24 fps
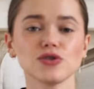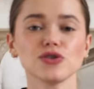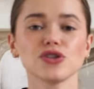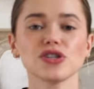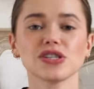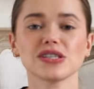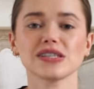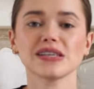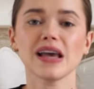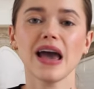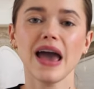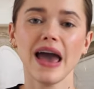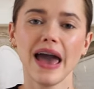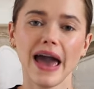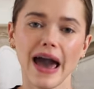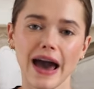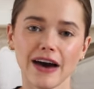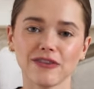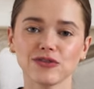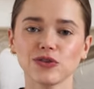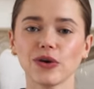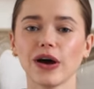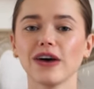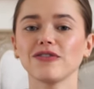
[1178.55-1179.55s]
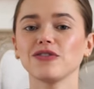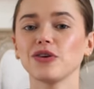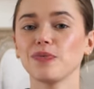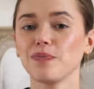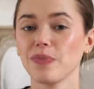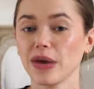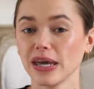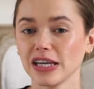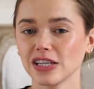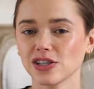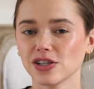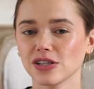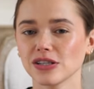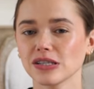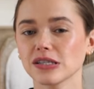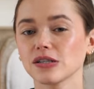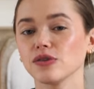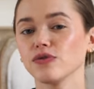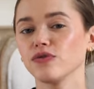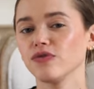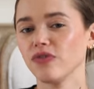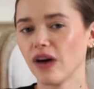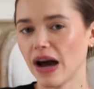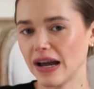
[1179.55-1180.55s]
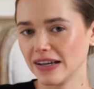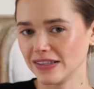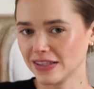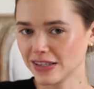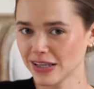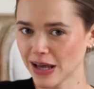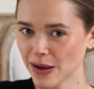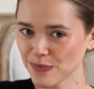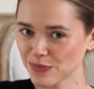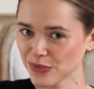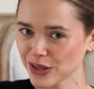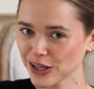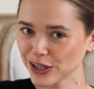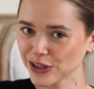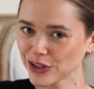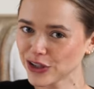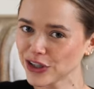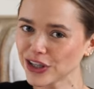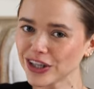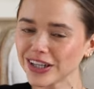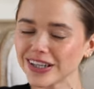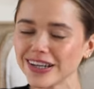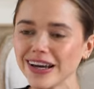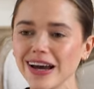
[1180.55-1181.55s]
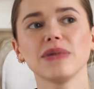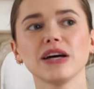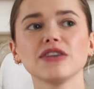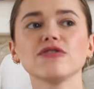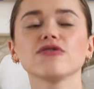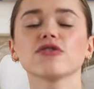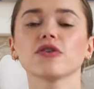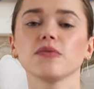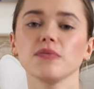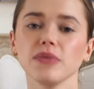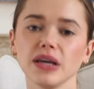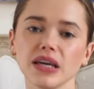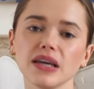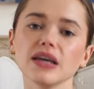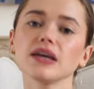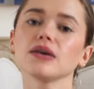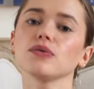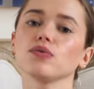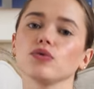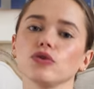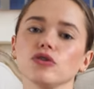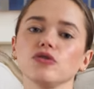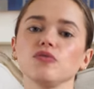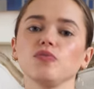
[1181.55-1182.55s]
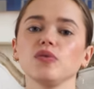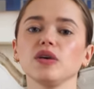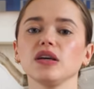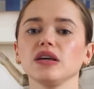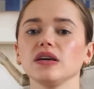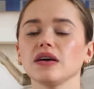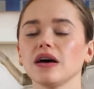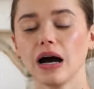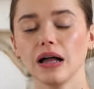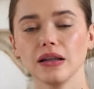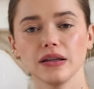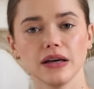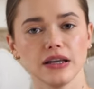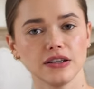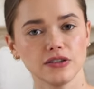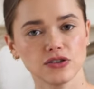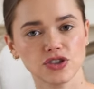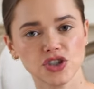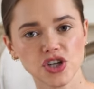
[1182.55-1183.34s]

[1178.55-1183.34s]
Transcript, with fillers: You just have to have the patience to find something good. But for me, it would be a leather